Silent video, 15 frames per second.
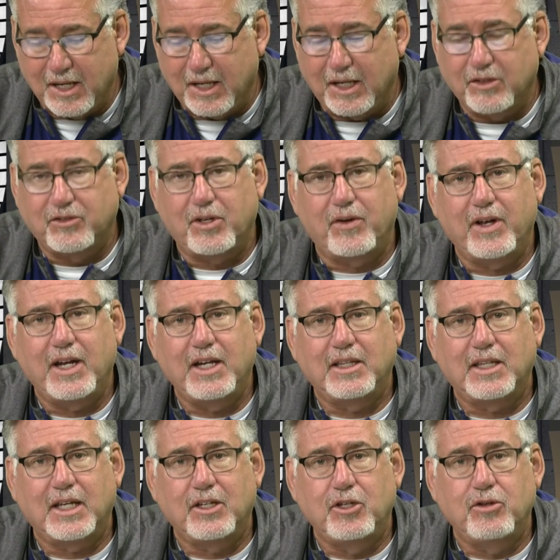is there
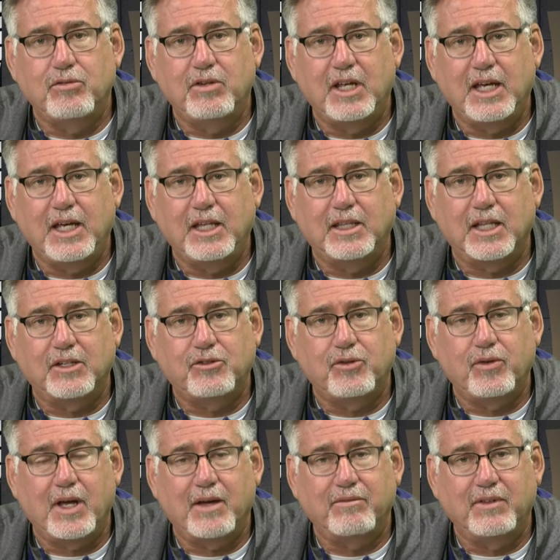anything you need that you
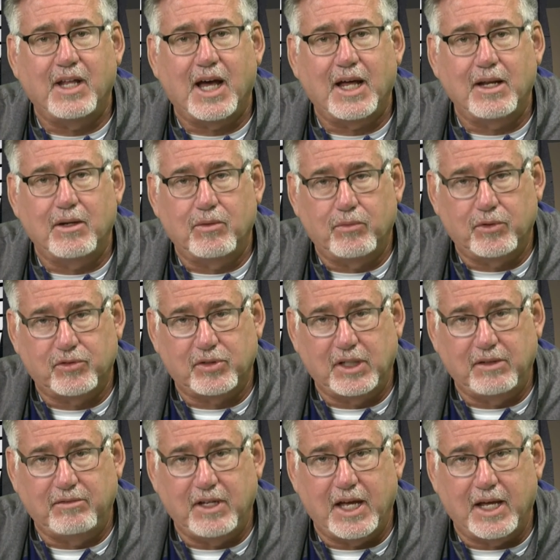have not
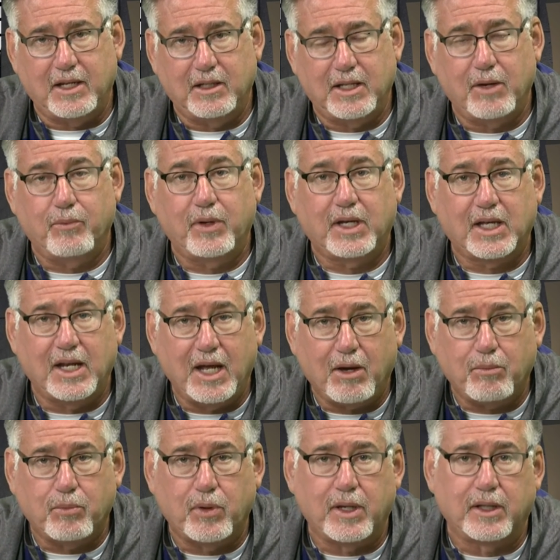received yet that we could
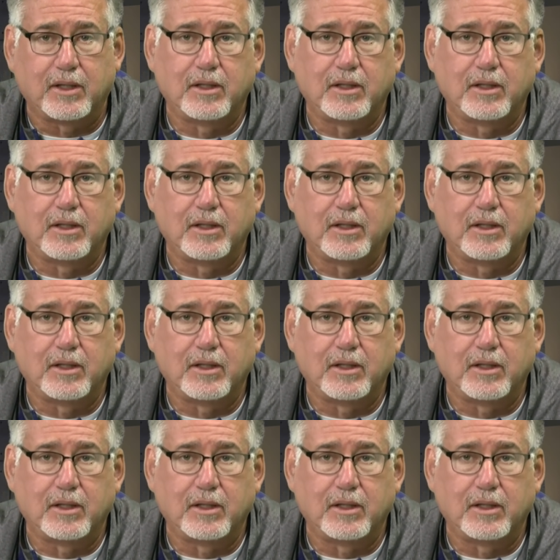help with?